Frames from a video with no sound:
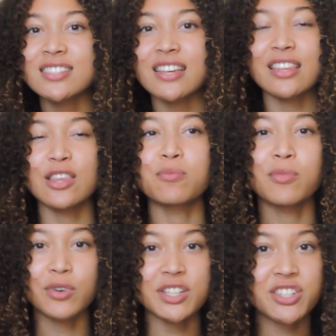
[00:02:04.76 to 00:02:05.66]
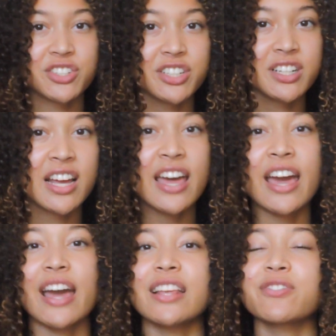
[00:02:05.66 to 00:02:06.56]
in the moisture,
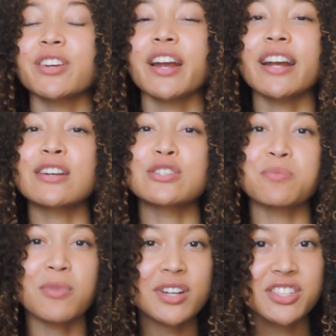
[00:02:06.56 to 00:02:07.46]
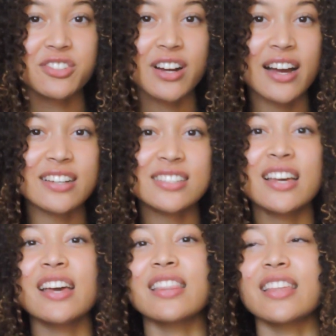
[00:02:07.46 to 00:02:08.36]
and if your hair is moisturized,
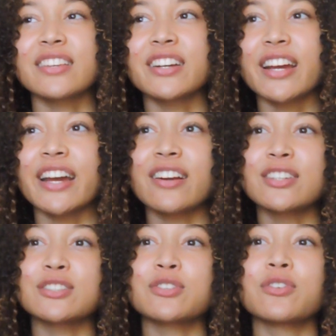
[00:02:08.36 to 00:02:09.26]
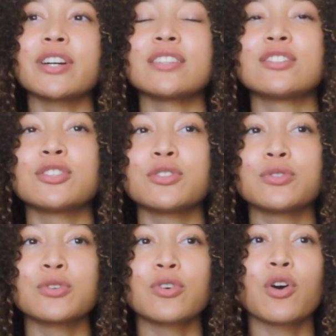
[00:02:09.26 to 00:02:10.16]
then your hair is going
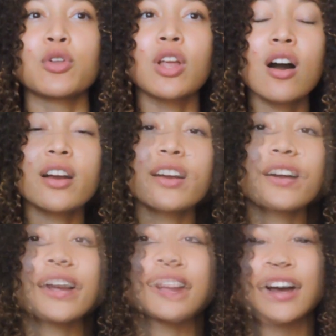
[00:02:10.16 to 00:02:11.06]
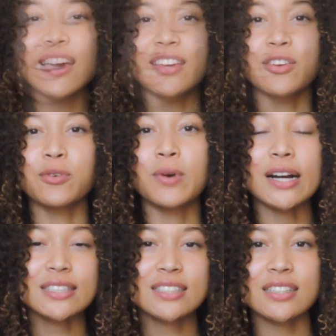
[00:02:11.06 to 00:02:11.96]
to grow longer and help. You
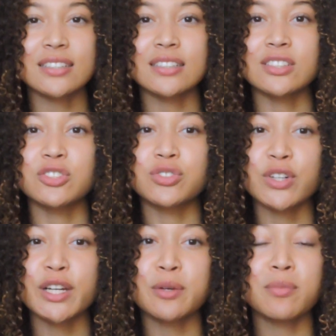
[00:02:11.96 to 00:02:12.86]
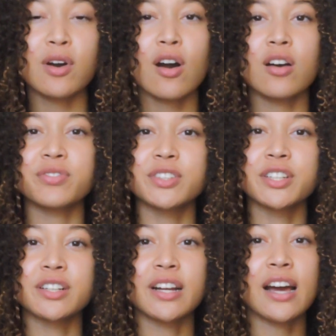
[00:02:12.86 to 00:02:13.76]
want to trim off
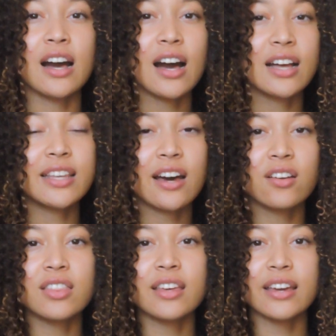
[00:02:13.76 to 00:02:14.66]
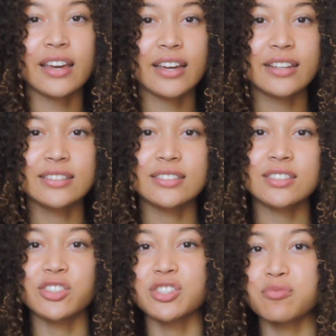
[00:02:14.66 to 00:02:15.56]
your unhealthy
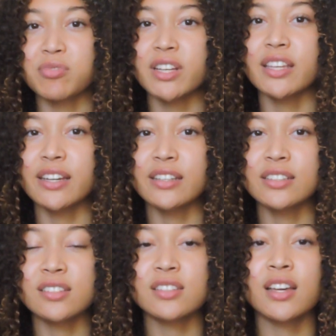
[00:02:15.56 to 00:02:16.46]
ends, your split ends,